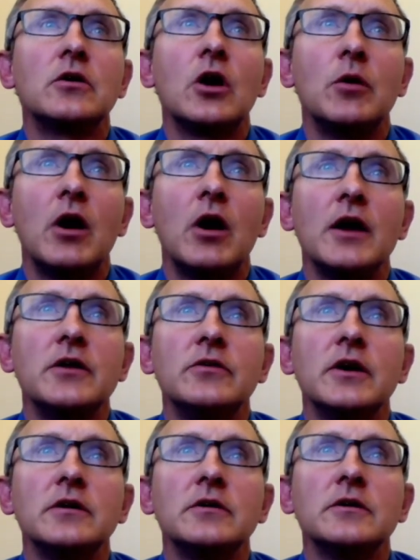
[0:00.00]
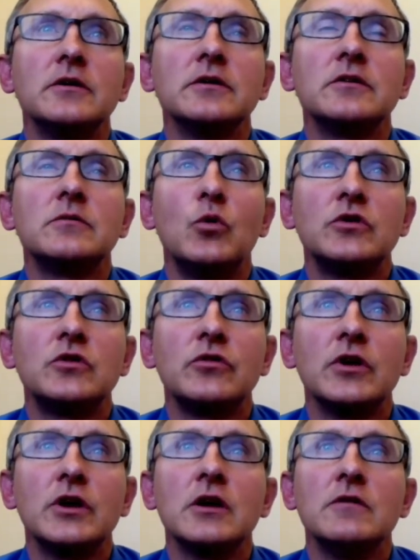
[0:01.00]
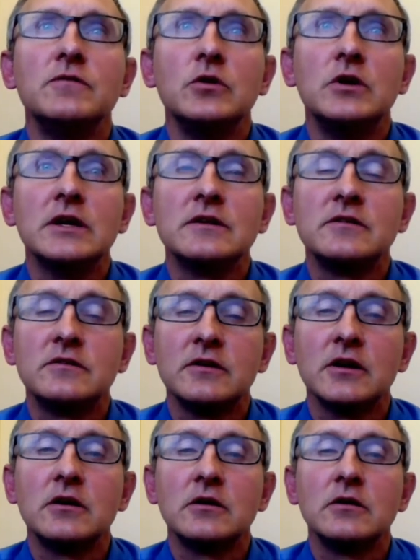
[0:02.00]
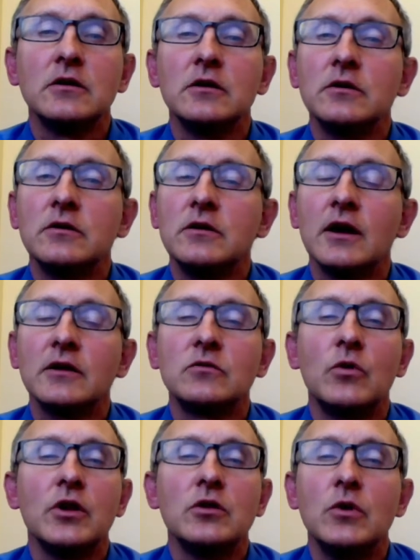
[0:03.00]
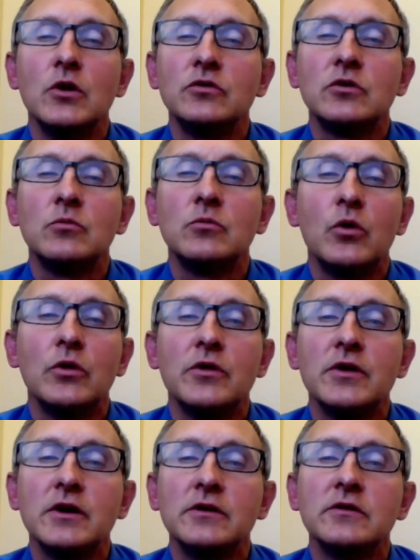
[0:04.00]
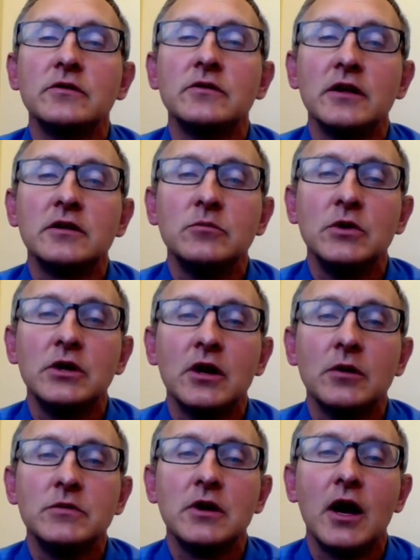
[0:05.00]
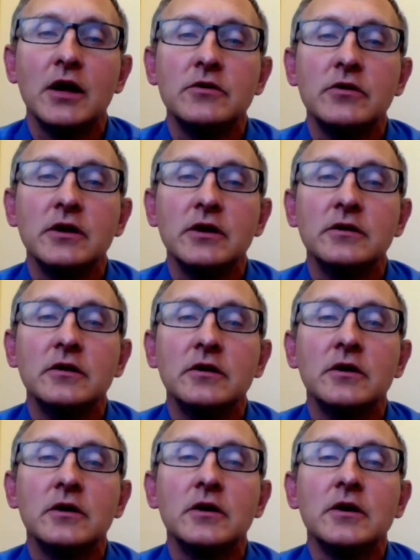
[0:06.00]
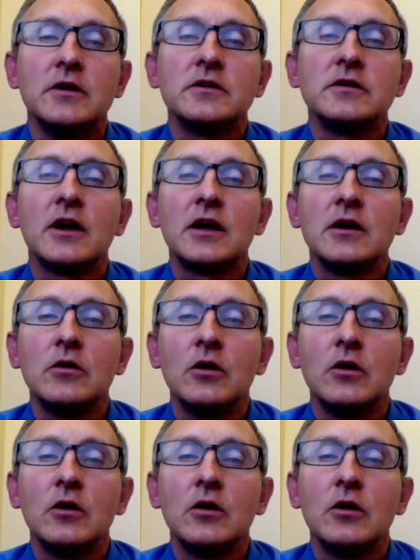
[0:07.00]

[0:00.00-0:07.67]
carbohydrate sports drink if you get sick. That's one of the most important things, is not to become dehydrated. The second